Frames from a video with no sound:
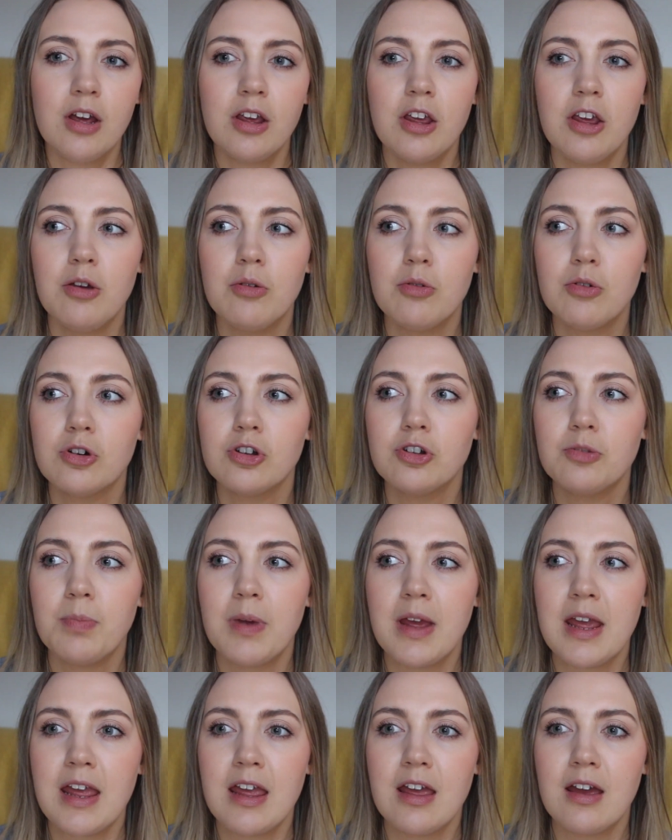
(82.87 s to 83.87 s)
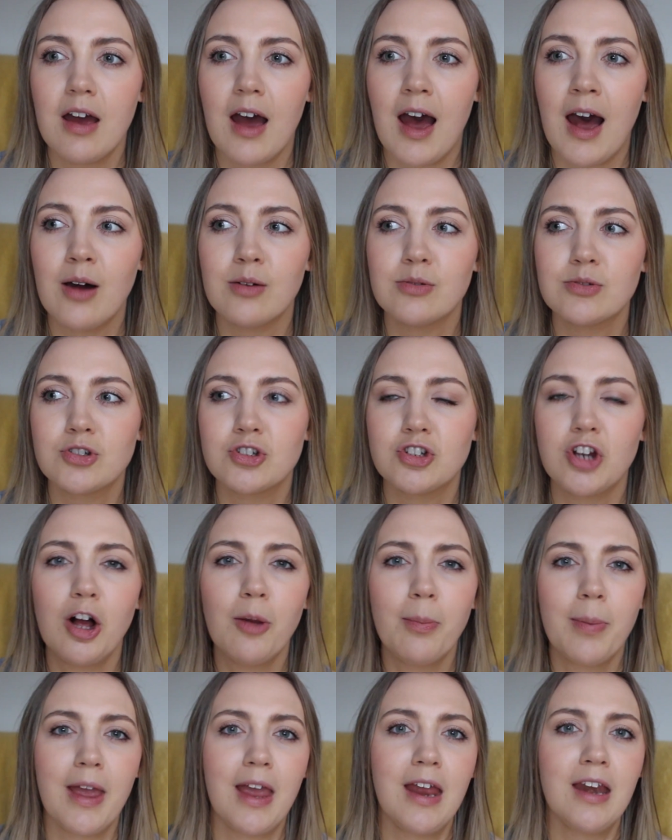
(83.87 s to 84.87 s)
You could be out
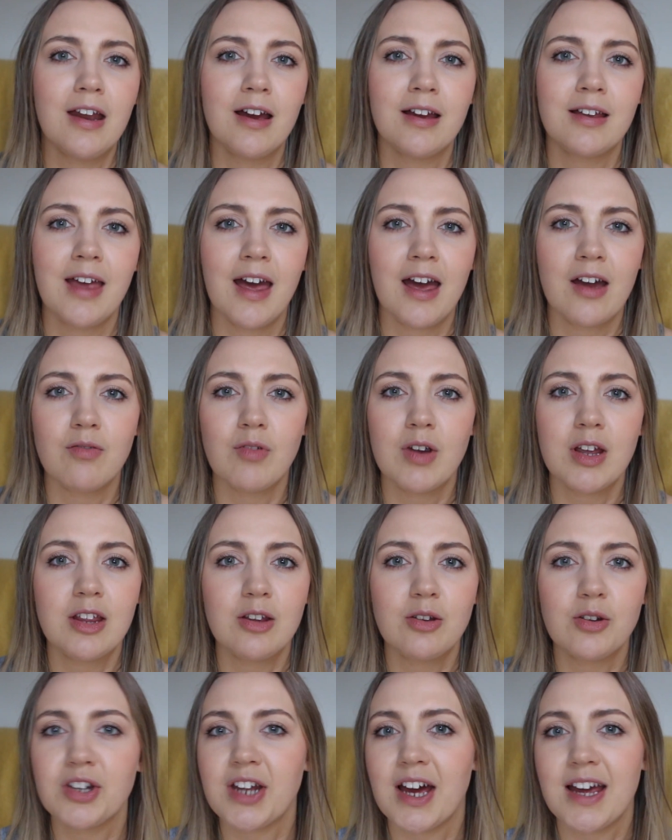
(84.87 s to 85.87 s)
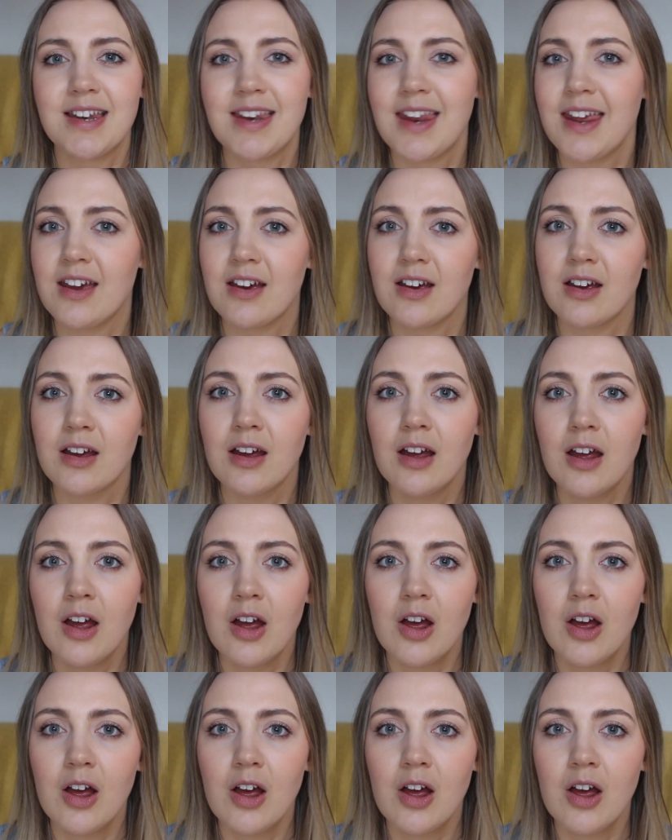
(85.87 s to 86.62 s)
shopping and get a really good idea,